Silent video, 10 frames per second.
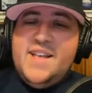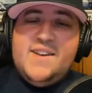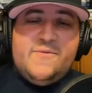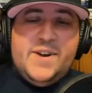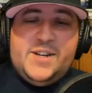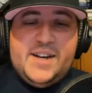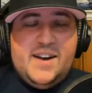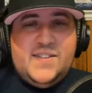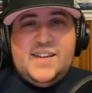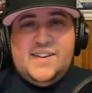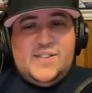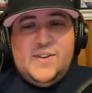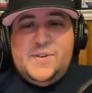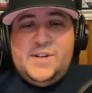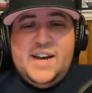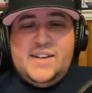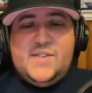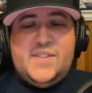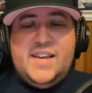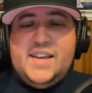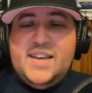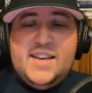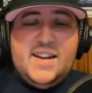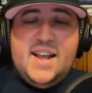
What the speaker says: reach out. Let us know what you guys are thinking.